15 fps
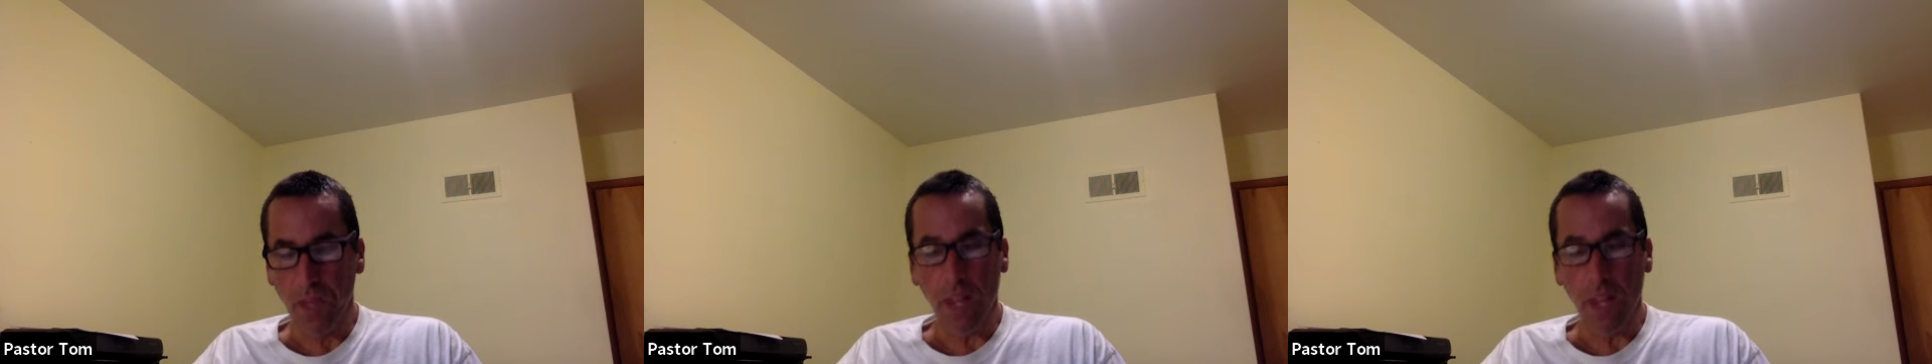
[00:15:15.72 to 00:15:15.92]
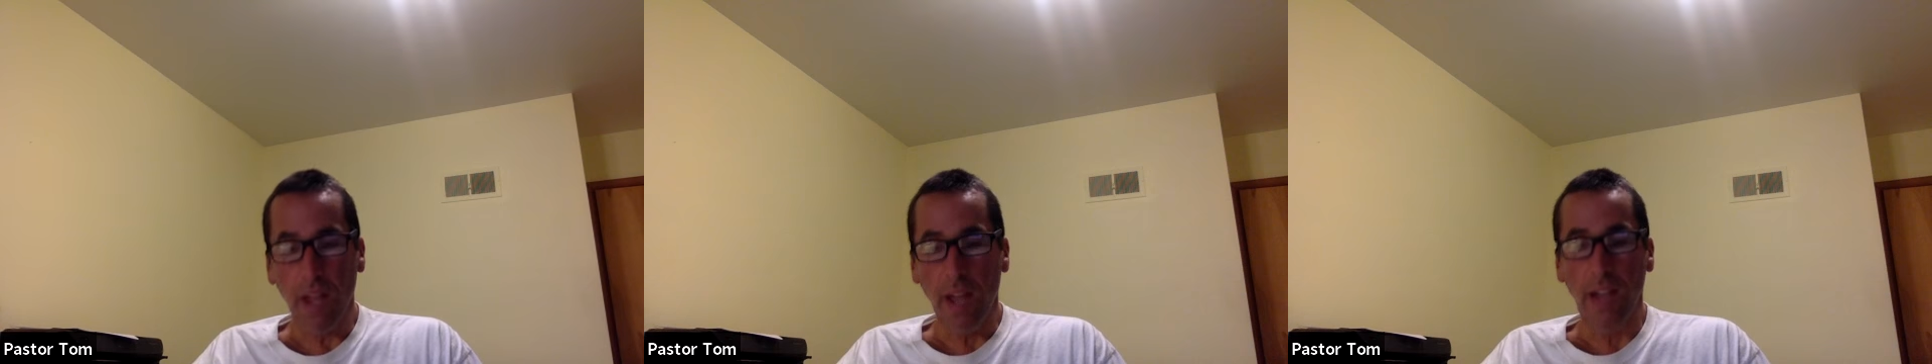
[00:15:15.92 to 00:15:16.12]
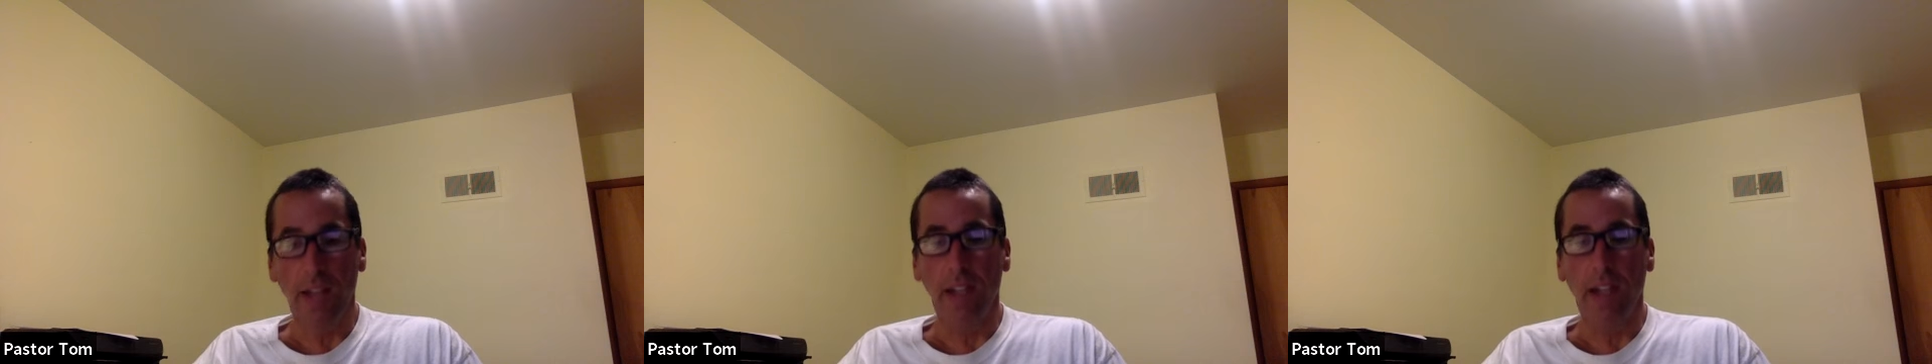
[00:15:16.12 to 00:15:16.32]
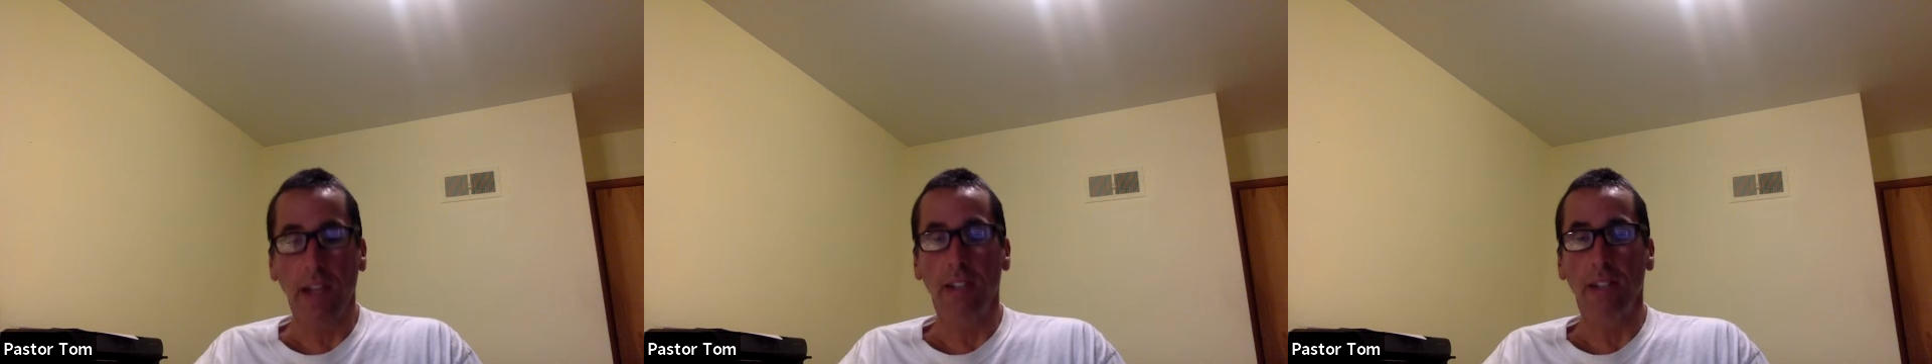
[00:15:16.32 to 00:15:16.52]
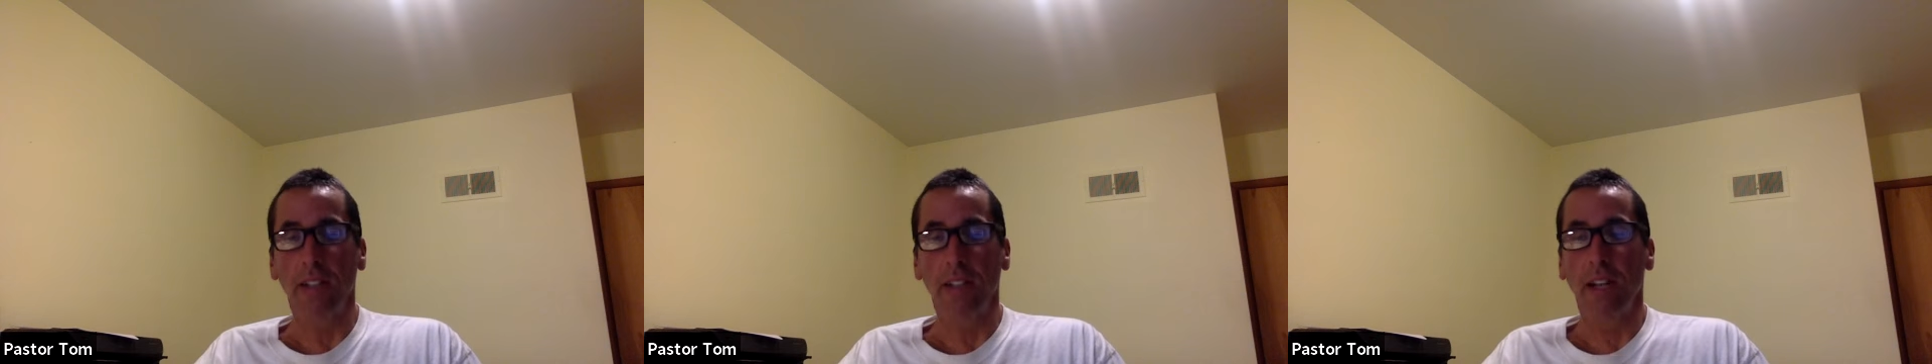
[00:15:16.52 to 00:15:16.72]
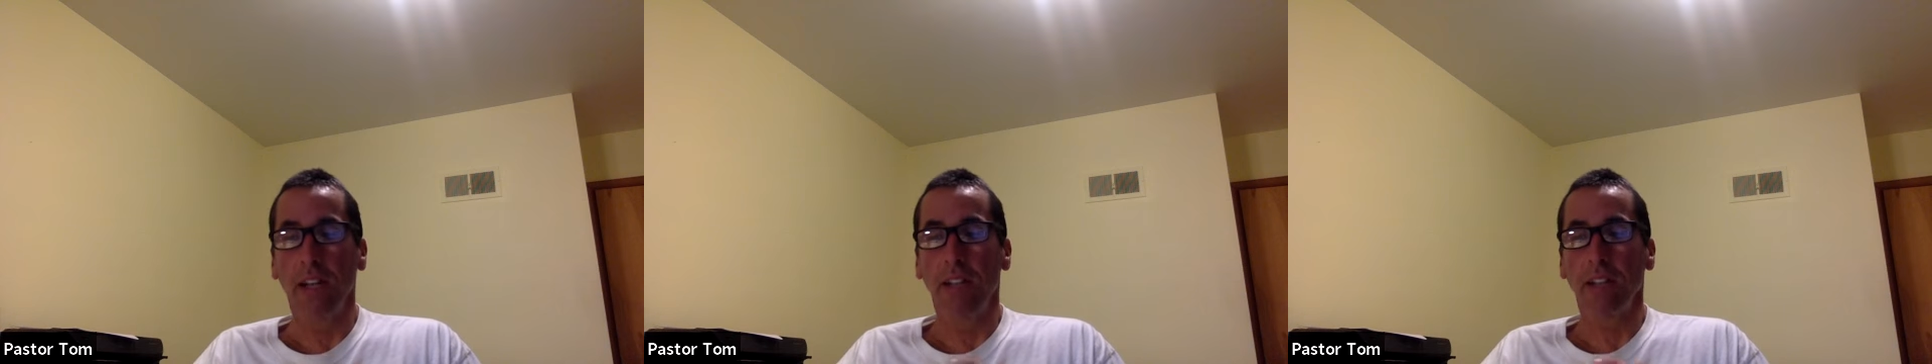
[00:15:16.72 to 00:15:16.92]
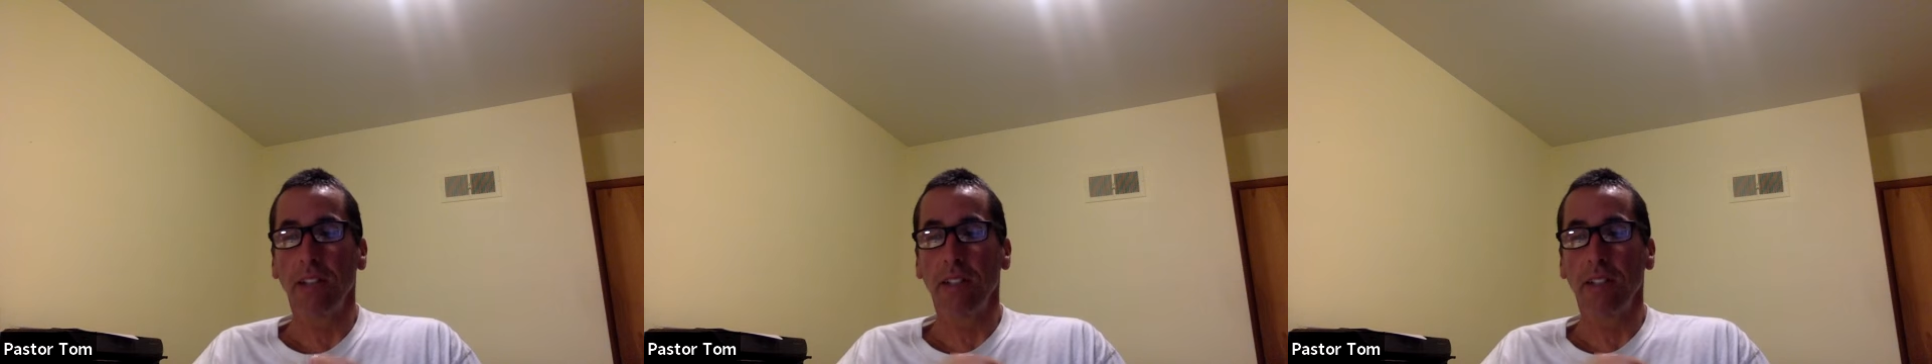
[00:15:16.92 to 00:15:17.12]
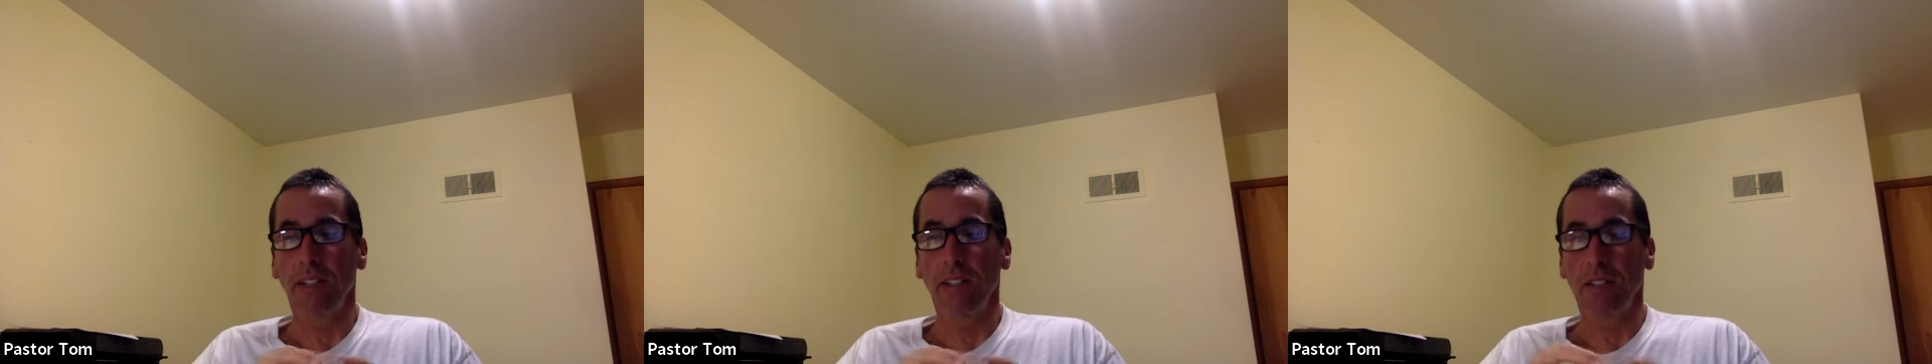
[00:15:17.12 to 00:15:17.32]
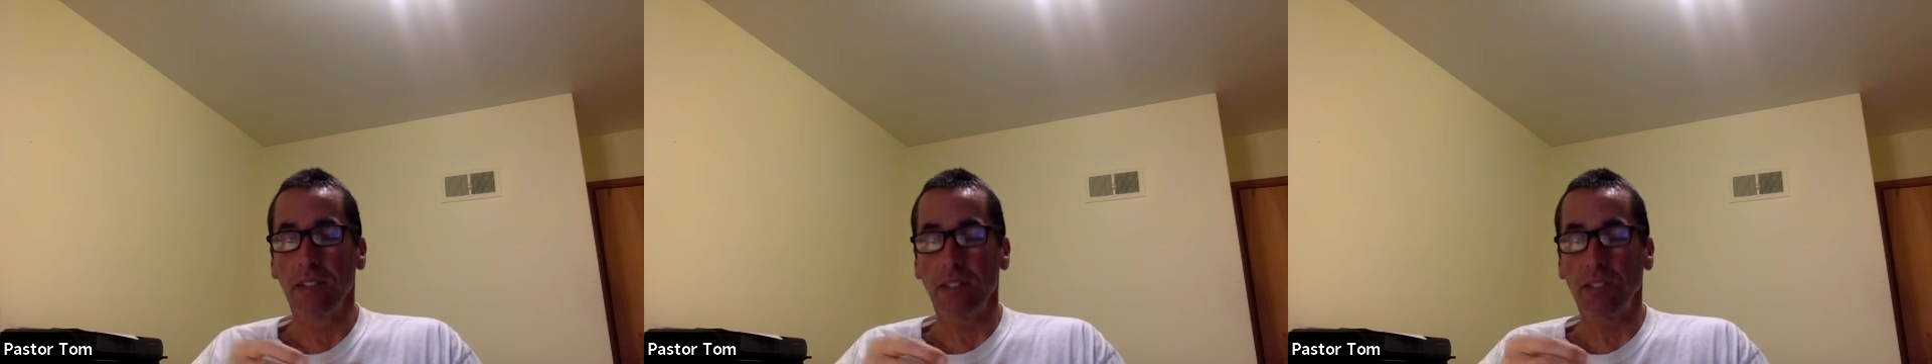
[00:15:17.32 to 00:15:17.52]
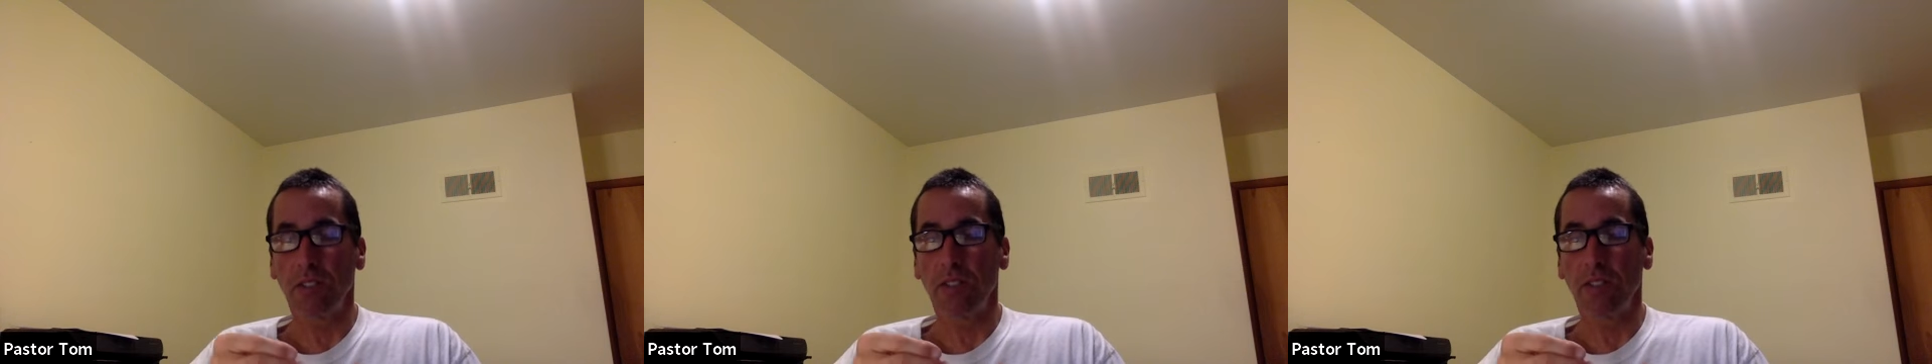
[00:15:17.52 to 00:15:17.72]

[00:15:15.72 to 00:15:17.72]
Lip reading: And again, this